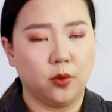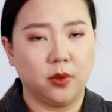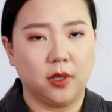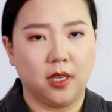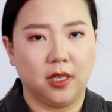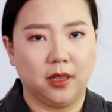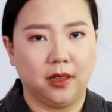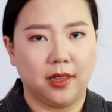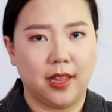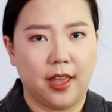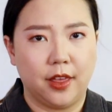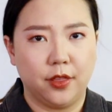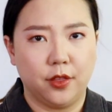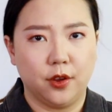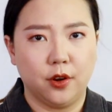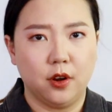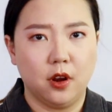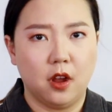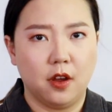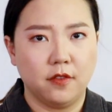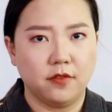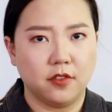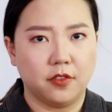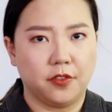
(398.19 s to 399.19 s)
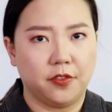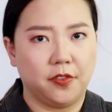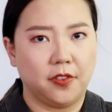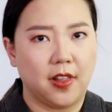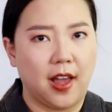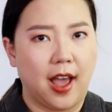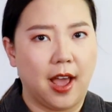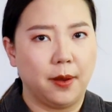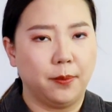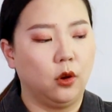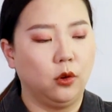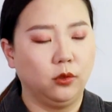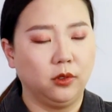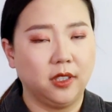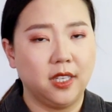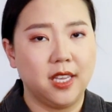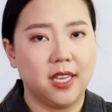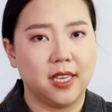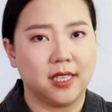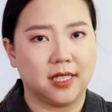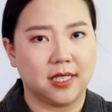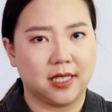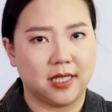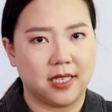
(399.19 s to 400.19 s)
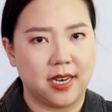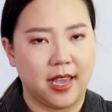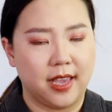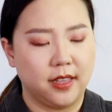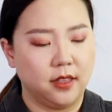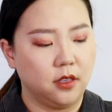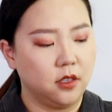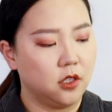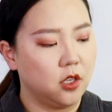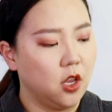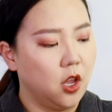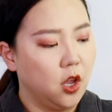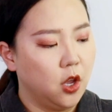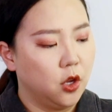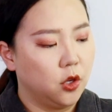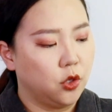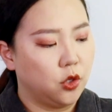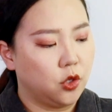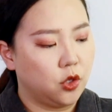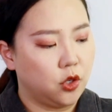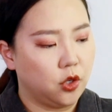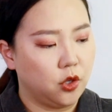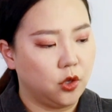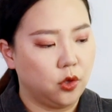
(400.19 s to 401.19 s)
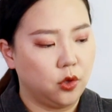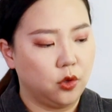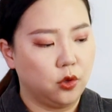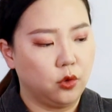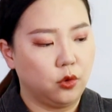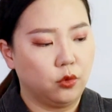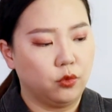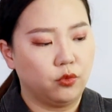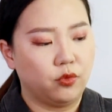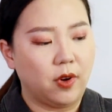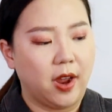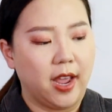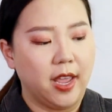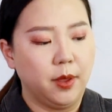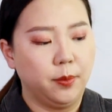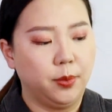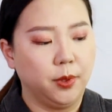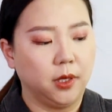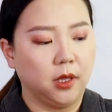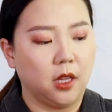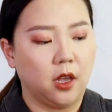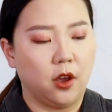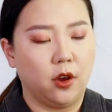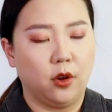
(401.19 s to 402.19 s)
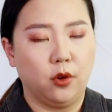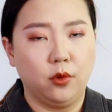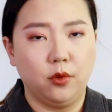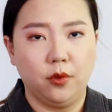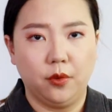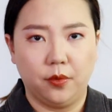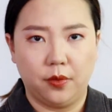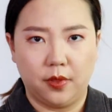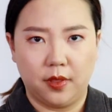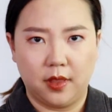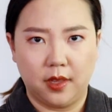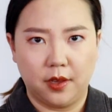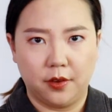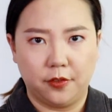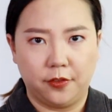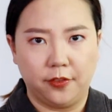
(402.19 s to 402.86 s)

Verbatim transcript: the leather of the flap only extends to right below the